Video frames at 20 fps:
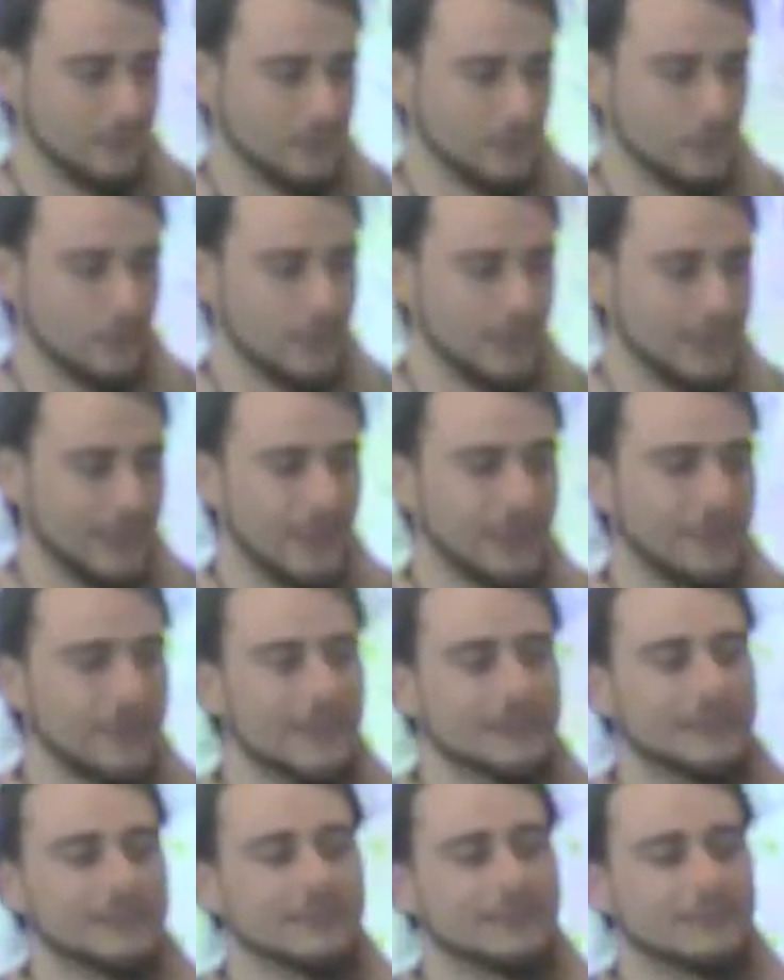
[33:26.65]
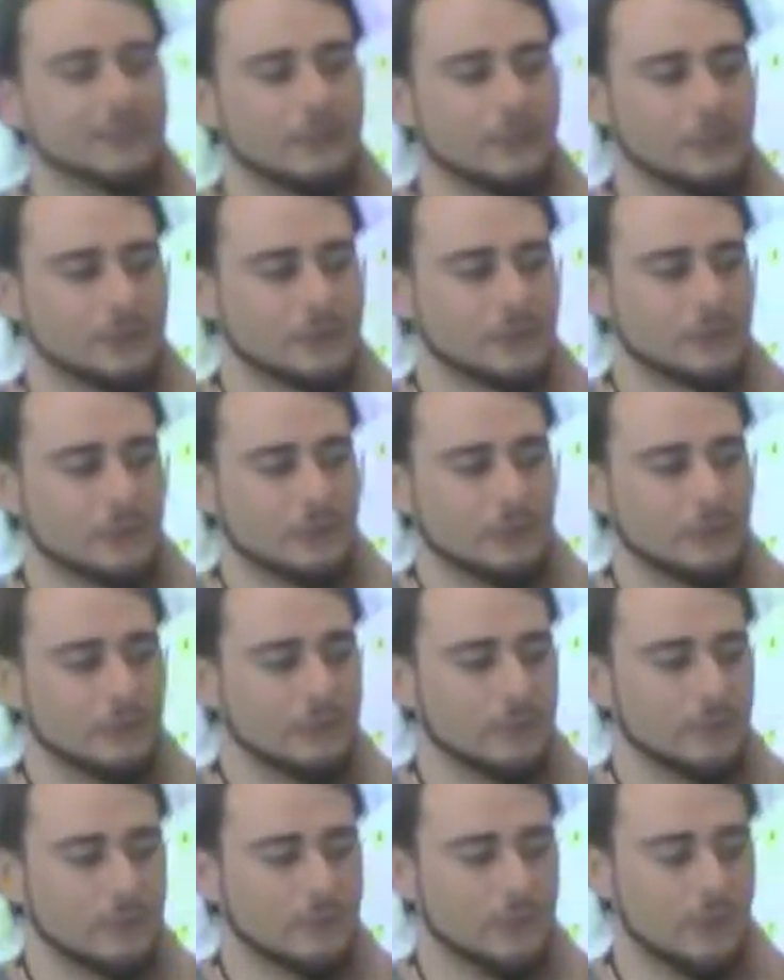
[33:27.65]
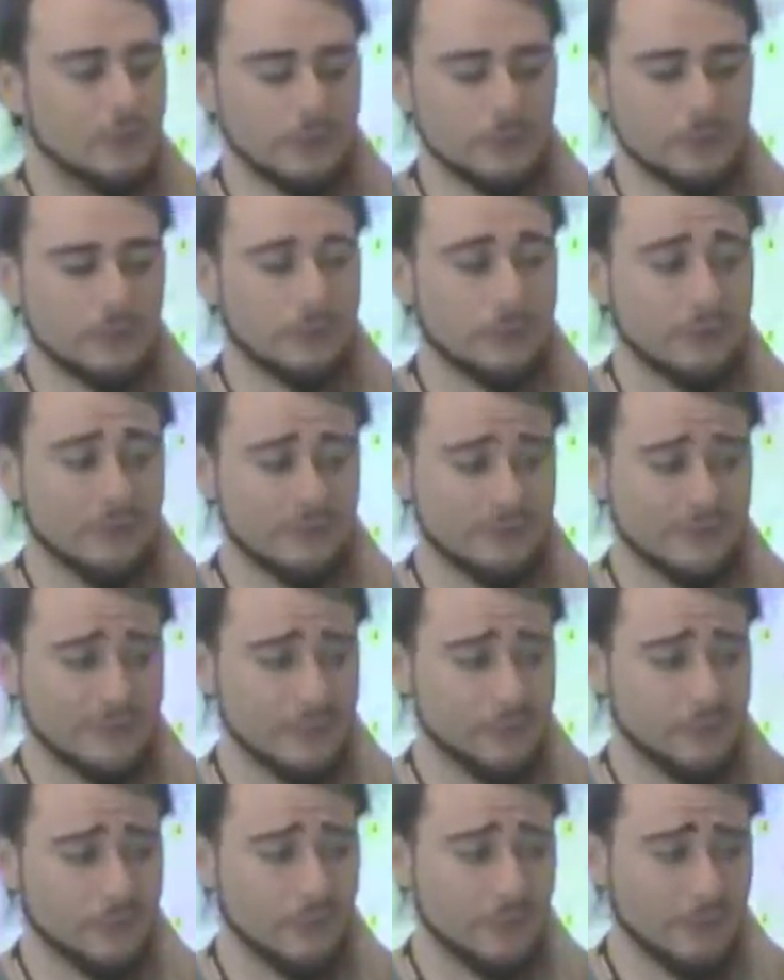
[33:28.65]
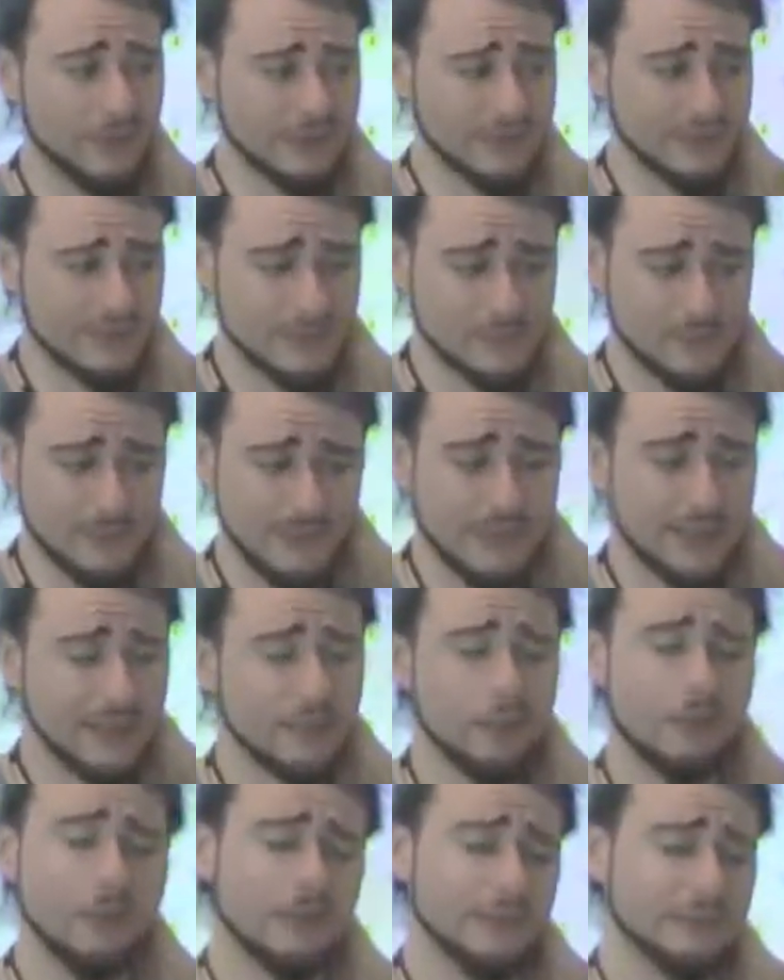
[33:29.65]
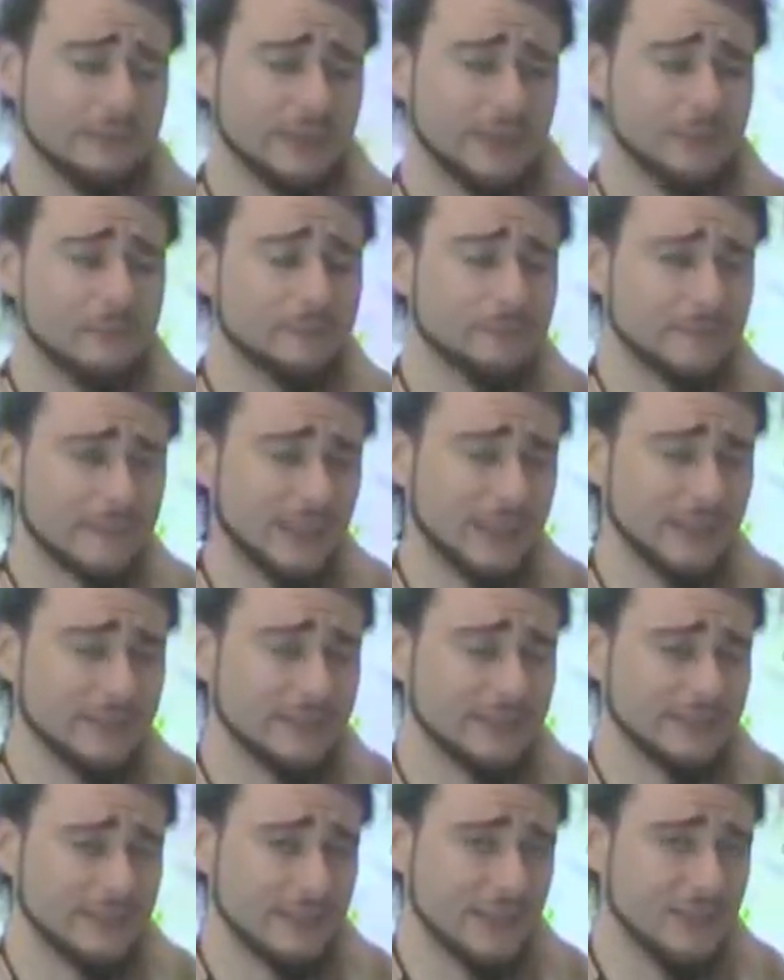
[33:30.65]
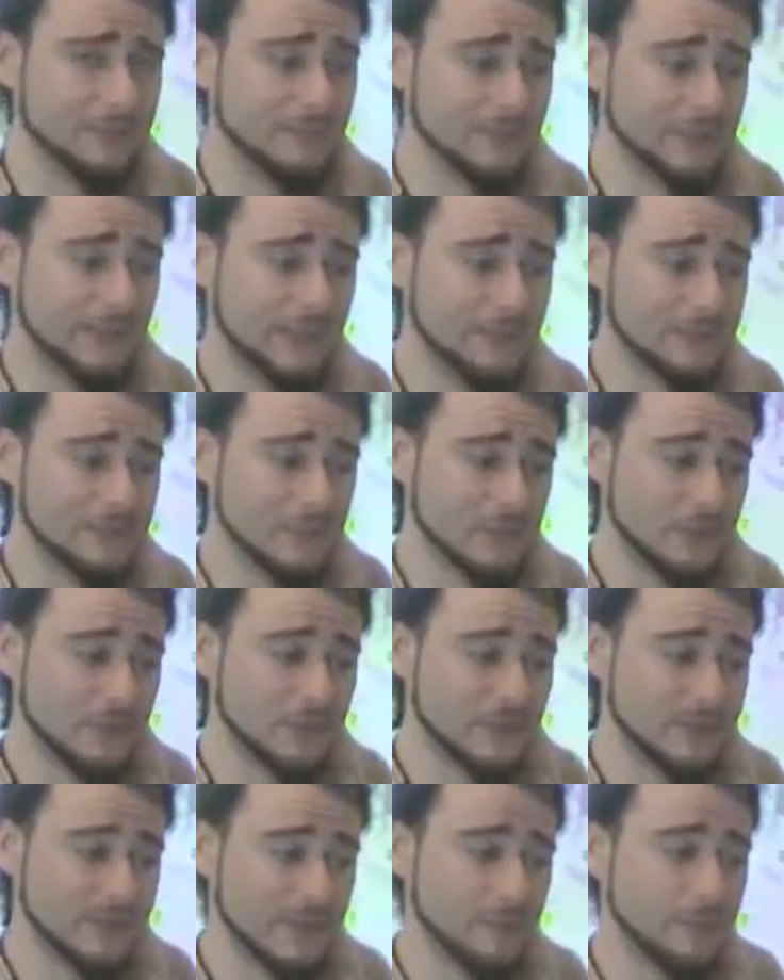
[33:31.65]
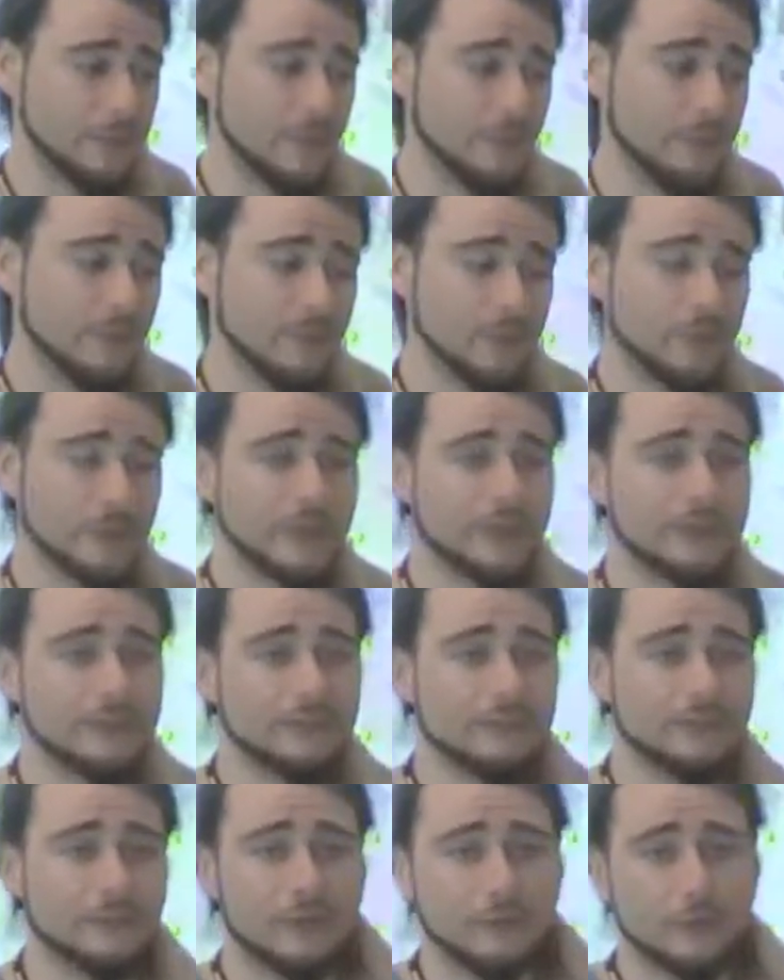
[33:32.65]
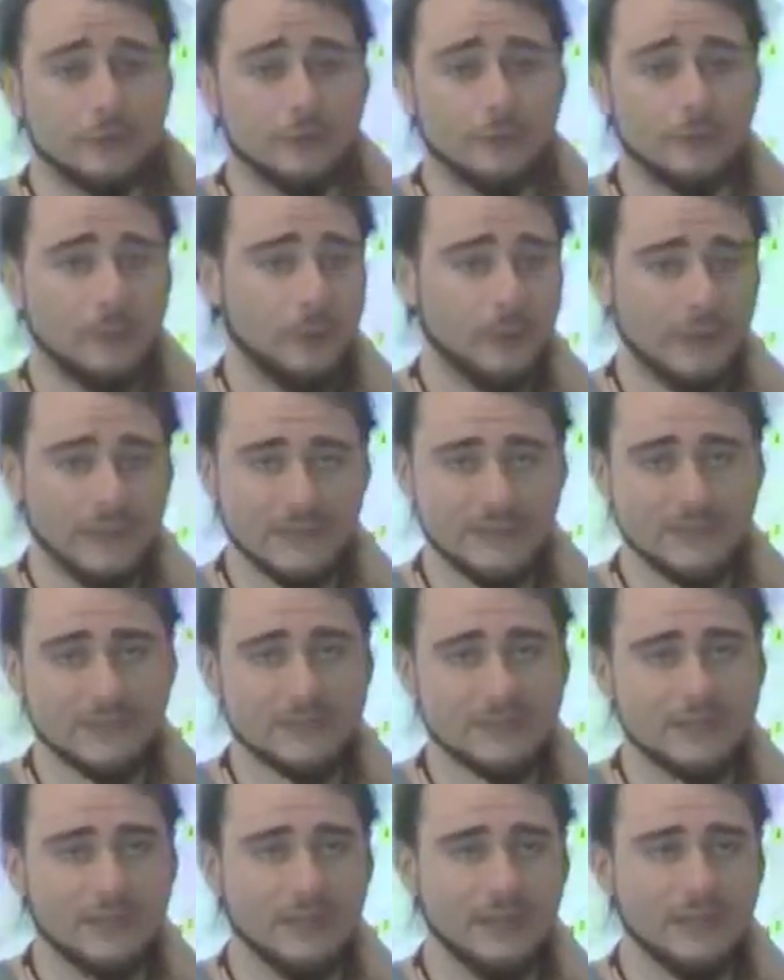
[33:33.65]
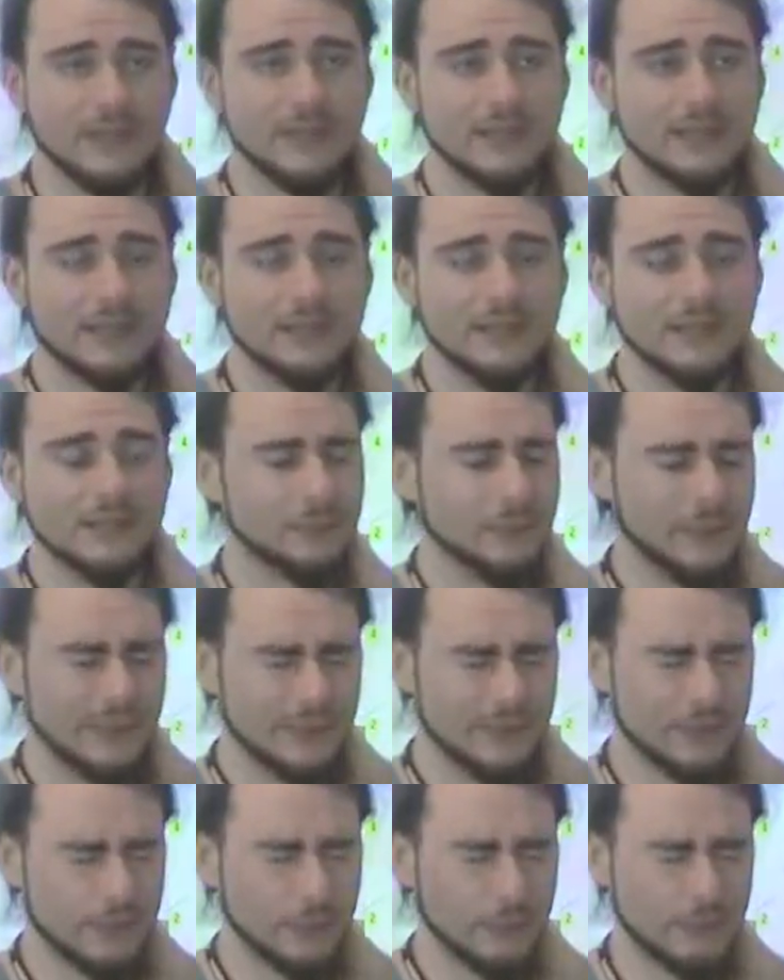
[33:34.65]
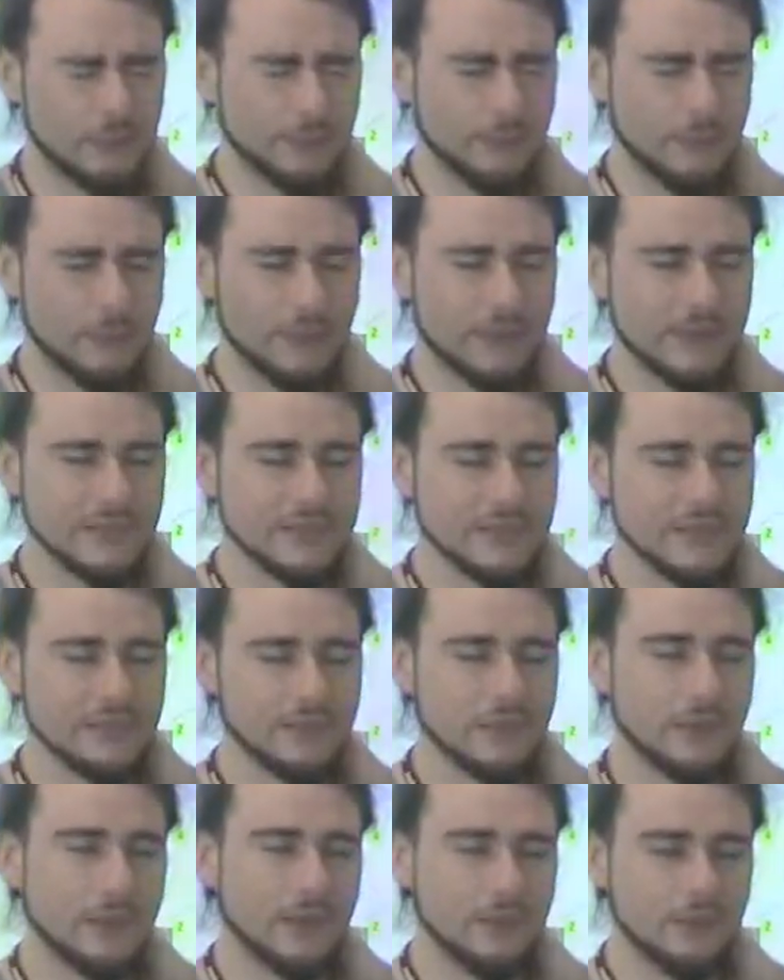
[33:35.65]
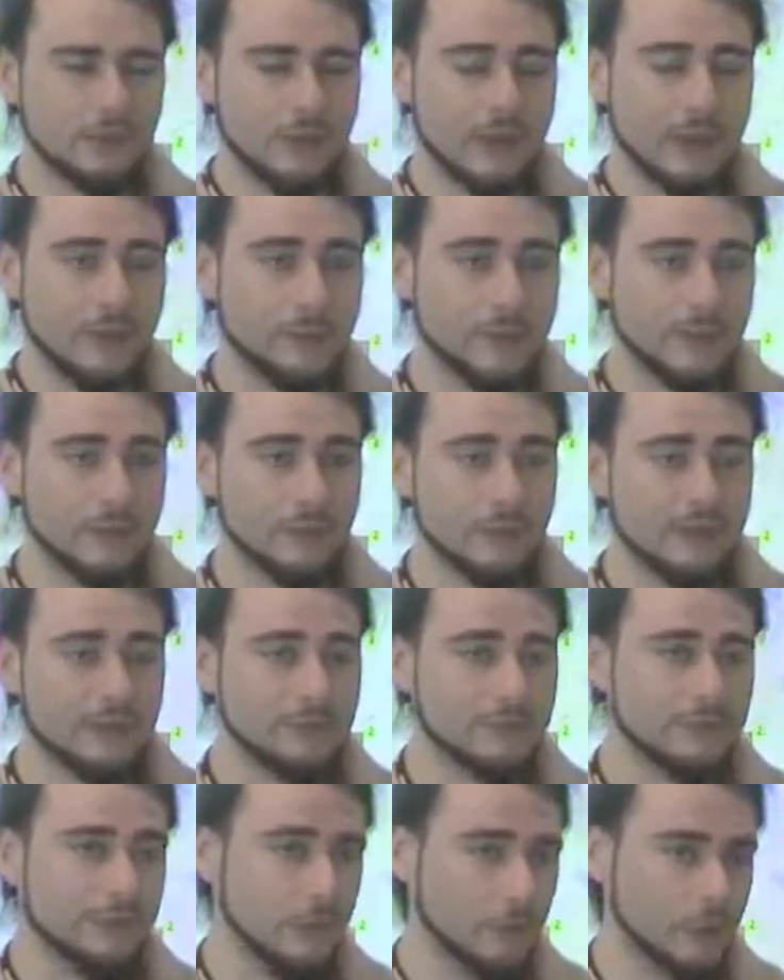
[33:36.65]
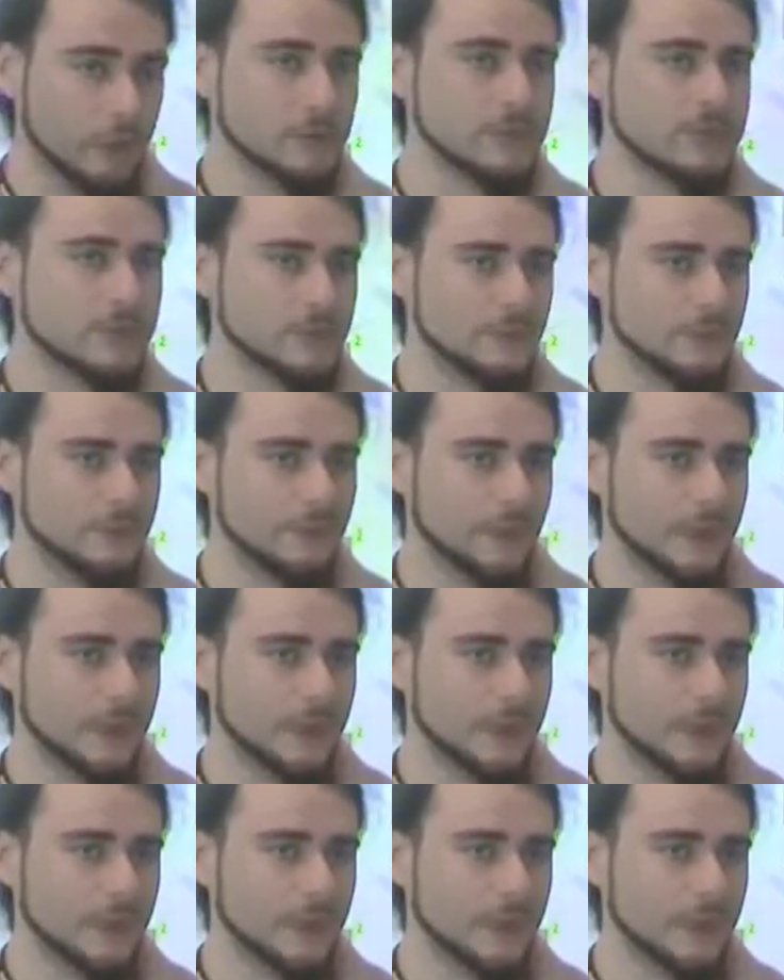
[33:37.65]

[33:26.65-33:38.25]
you cannot also load all of them or display all of them at the same time. So the same problem with the photo points, uh, with the route points is going to happen with the photos.